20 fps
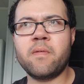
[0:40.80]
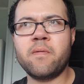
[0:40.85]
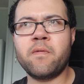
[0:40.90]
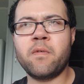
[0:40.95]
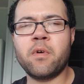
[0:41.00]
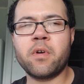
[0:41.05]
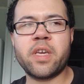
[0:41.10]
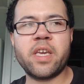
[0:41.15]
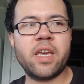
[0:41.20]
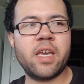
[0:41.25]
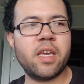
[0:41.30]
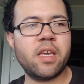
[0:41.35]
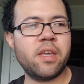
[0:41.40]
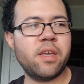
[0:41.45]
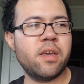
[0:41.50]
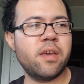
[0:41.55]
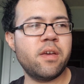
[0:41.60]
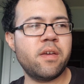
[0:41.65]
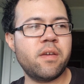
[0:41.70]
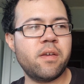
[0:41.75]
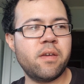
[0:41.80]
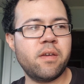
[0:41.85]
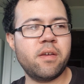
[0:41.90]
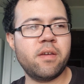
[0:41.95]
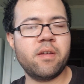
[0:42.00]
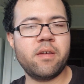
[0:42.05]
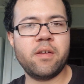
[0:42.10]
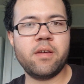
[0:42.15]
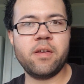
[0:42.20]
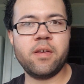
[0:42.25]
4K
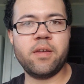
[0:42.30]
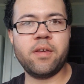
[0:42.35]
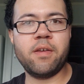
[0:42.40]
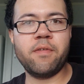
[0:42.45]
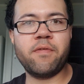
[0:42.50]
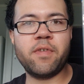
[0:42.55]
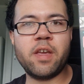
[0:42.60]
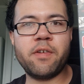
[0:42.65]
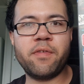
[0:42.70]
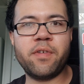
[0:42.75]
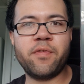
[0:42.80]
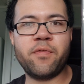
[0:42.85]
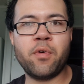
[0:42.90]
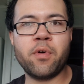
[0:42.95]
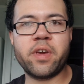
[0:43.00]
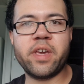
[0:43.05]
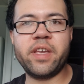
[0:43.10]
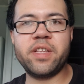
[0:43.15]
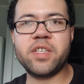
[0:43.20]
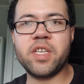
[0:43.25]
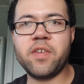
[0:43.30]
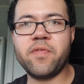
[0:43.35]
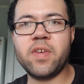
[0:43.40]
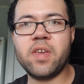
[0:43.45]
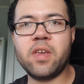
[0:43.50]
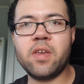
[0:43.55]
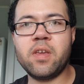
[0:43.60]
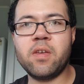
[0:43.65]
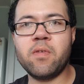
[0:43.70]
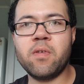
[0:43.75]
if you have a 4K
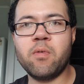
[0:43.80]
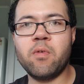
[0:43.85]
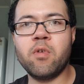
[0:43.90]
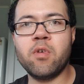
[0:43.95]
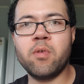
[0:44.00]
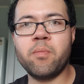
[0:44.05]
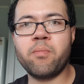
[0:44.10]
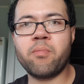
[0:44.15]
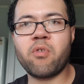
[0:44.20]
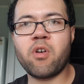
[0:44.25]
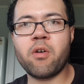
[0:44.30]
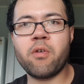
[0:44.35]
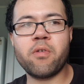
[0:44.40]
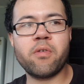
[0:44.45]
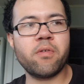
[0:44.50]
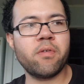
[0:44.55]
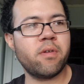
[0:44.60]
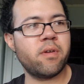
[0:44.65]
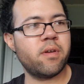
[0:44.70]
TV or Pro.